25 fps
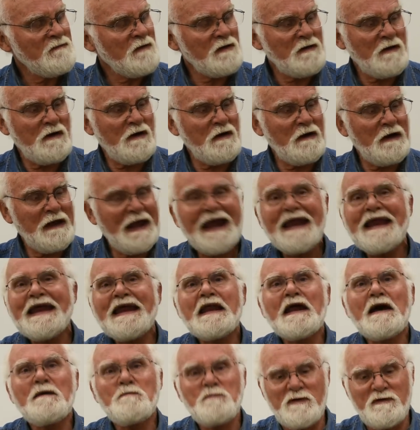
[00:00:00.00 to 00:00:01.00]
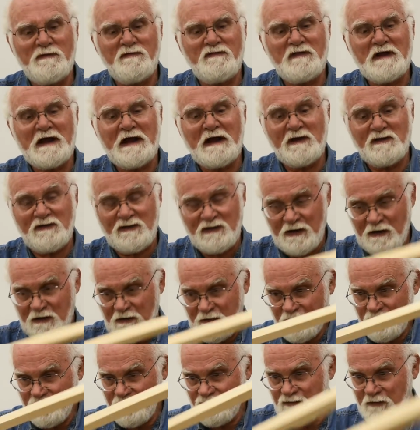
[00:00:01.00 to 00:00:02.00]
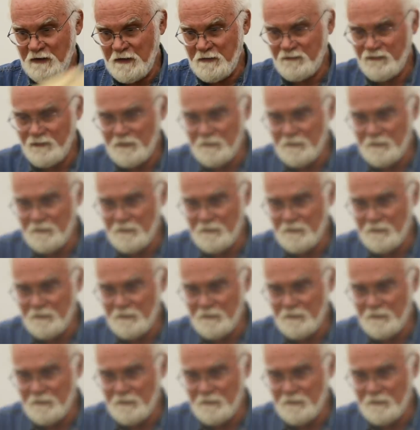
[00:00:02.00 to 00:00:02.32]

uh, any number of things from